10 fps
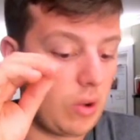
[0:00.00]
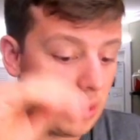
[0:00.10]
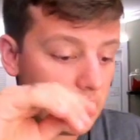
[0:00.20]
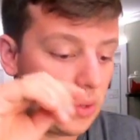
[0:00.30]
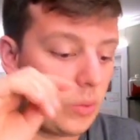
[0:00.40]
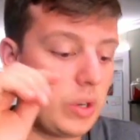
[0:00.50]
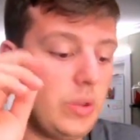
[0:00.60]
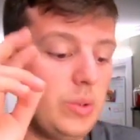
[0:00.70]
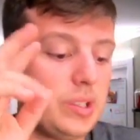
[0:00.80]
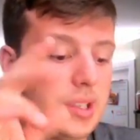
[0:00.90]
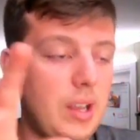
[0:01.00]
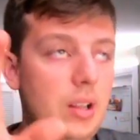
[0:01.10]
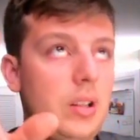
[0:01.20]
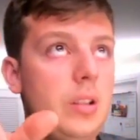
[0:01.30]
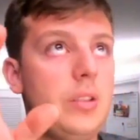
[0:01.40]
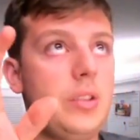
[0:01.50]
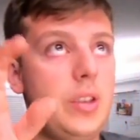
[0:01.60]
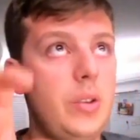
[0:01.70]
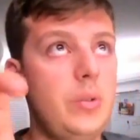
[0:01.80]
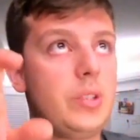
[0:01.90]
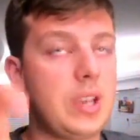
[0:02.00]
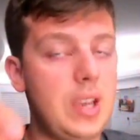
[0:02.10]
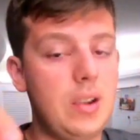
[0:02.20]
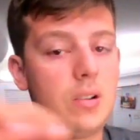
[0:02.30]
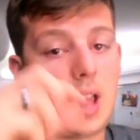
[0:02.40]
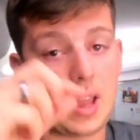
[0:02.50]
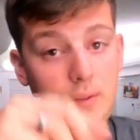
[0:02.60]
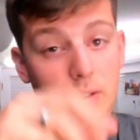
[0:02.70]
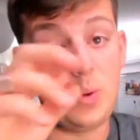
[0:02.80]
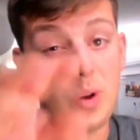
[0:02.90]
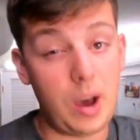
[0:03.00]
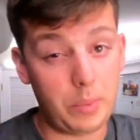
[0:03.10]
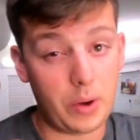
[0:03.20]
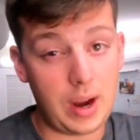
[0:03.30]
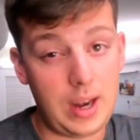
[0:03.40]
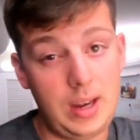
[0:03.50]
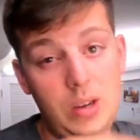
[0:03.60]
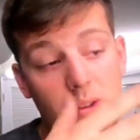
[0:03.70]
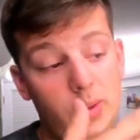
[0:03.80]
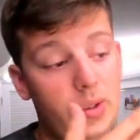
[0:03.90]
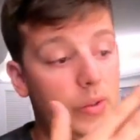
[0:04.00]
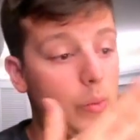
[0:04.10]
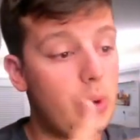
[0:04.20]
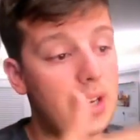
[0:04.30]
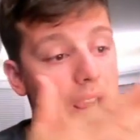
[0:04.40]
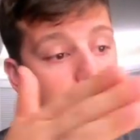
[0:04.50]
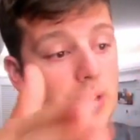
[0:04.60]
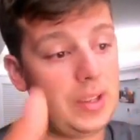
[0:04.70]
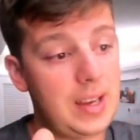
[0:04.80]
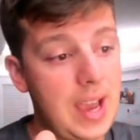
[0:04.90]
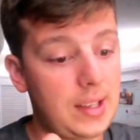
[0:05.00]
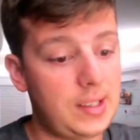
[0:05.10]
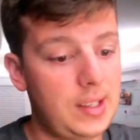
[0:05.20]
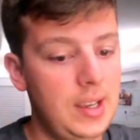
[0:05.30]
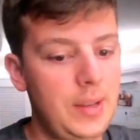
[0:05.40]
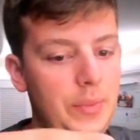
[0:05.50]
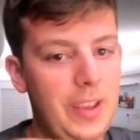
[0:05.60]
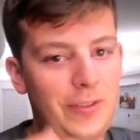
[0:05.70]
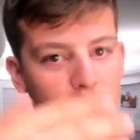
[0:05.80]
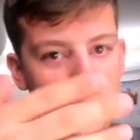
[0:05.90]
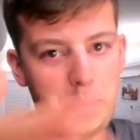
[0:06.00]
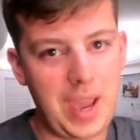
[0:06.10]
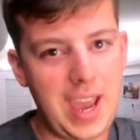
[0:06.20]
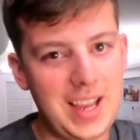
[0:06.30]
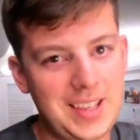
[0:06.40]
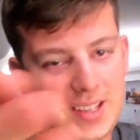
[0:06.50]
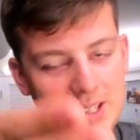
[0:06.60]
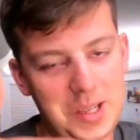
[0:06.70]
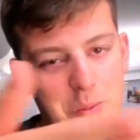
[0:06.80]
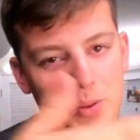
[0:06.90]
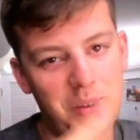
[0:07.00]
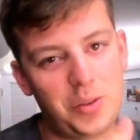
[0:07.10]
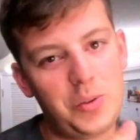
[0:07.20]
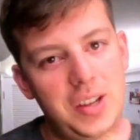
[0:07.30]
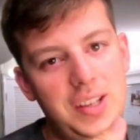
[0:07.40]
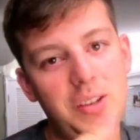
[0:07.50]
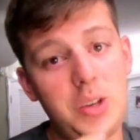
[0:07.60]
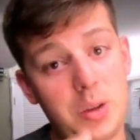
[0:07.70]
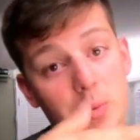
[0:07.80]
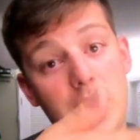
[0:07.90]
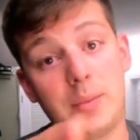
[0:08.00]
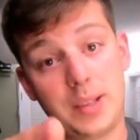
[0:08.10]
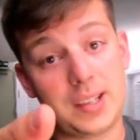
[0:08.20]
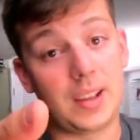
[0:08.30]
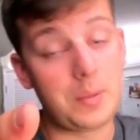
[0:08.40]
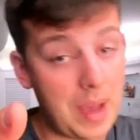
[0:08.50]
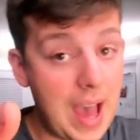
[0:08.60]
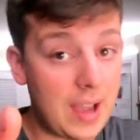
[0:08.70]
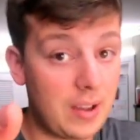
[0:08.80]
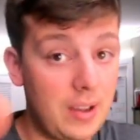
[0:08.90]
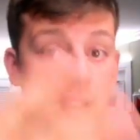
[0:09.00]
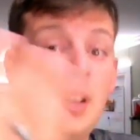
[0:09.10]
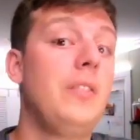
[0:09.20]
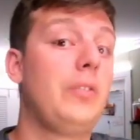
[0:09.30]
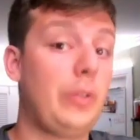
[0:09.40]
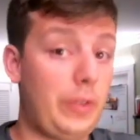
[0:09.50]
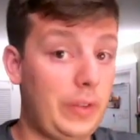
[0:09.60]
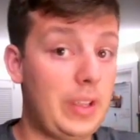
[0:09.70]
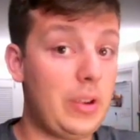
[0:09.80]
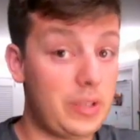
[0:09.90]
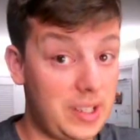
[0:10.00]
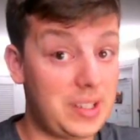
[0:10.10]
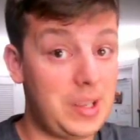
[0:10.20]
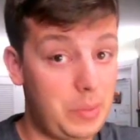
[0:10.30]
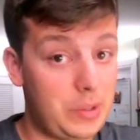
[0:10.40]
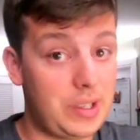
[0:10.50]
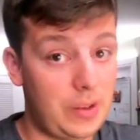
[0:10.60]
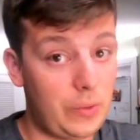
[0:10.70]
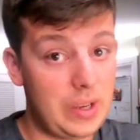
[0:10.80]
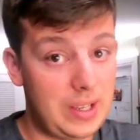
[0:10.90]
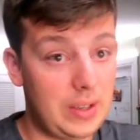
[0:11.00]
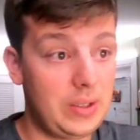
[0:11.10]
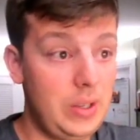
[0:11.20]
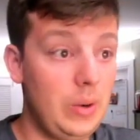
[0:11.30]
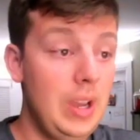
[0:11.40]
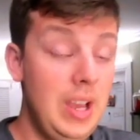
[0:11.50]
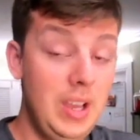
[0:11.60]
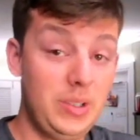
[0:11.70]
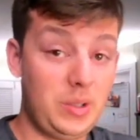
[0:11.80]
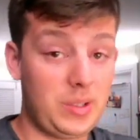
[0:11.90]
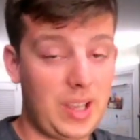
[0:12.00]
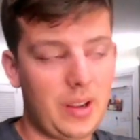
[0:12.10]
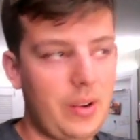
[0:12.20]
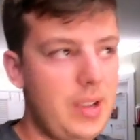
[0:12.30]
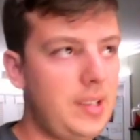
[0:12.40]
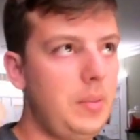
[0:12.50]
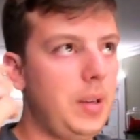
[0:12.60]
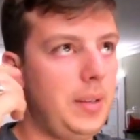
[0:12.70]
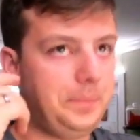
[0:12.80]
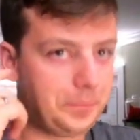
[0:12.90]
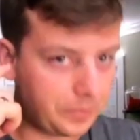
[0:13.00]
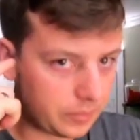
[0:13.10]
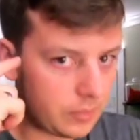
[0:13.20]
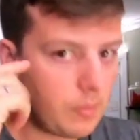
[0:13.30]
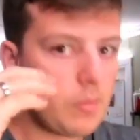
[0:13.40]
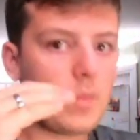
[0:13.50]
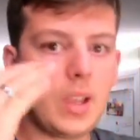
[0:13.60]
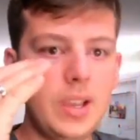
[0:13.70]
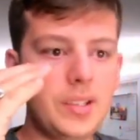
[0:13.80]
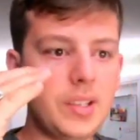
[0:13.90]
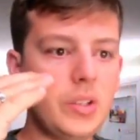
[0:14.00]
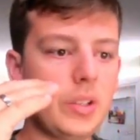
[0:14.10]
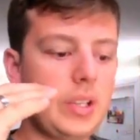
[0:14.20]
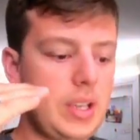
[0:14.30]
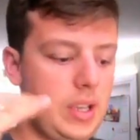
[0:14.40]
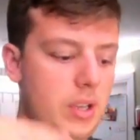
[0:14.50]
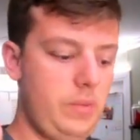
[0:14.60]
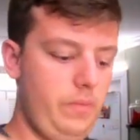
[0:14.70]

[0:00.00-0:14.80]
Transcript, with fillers: also when you sell the used gear, like if you upgrade and you switch from one camera to the next, if you paid 60% of retail, you could probably sell it back for 50 or 60% of retail too. So it's kind of crazy, but essentially